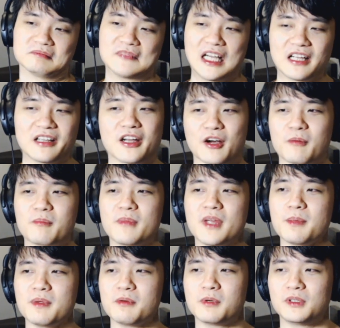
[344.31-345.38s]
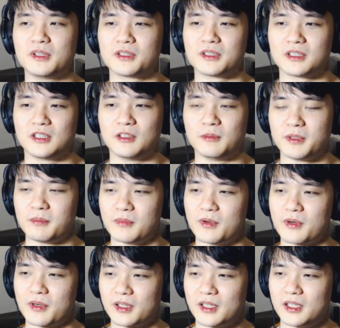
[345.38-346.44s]
I don't know, maybe we'll learn a little bit
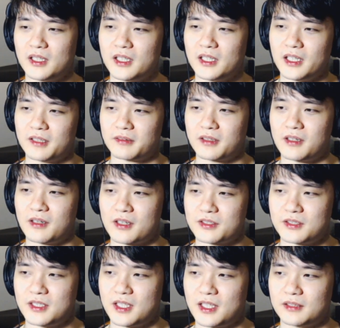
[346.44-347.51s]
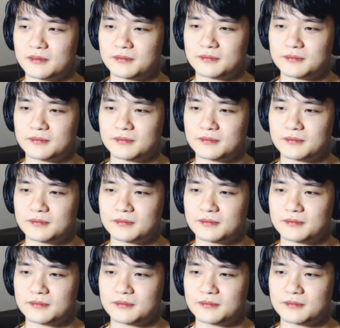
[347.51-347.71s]
more in regards to that.